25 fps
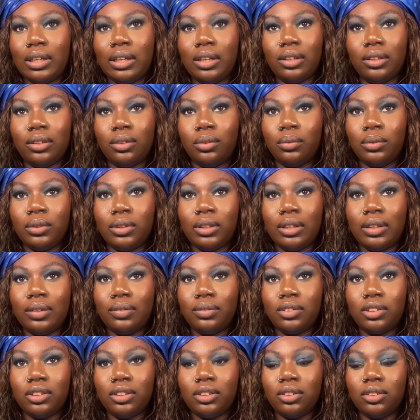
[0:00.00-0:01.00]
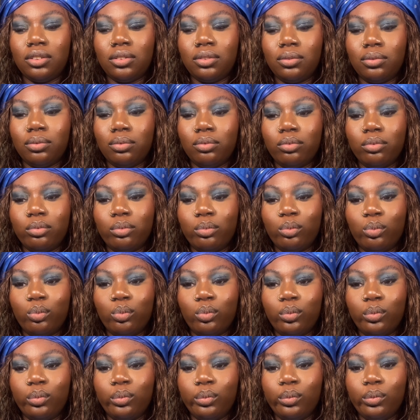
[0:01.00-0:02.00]
I don't want to have to
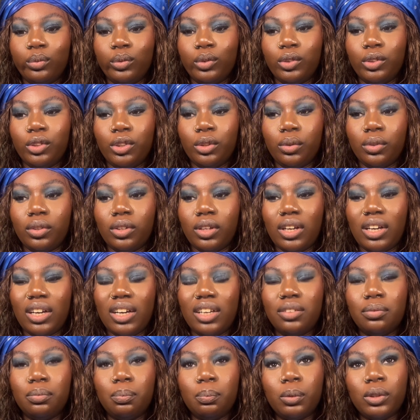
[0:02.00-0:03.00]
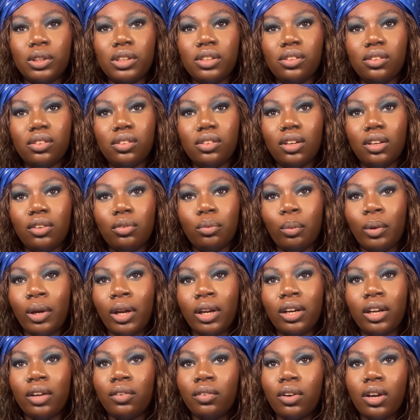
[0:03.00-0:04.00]
deal with that. I bring stuff, but I
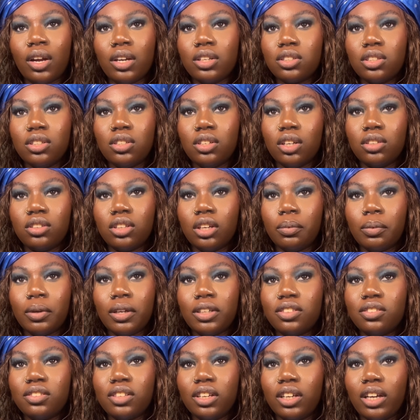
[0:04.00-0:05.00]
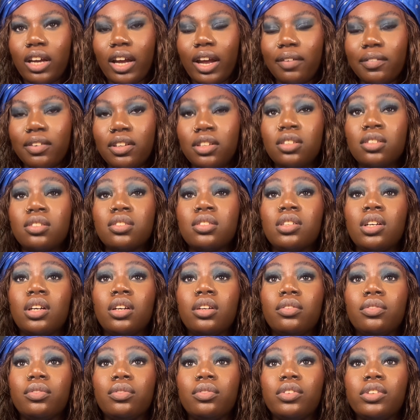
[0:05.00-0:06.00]
never actually touch up. I just like having stuff
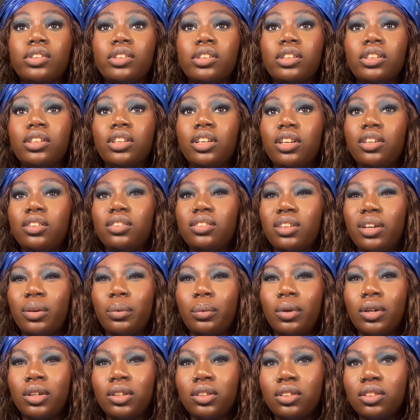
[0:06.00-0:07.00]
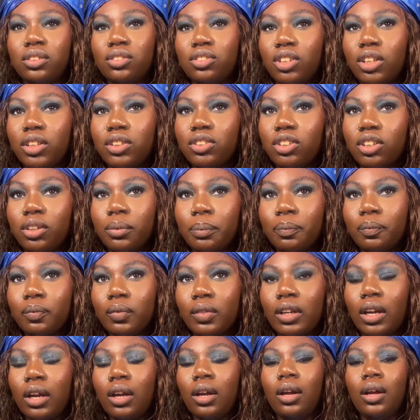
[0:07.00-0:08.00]
in case I want to touch up.
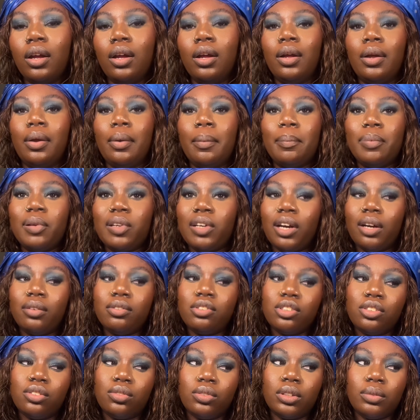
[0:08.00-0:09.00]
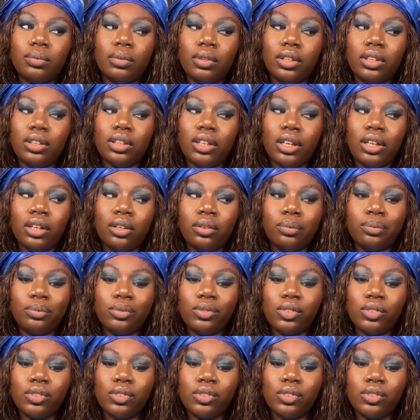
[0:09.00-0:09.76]
But yeah, I'm just rambling now.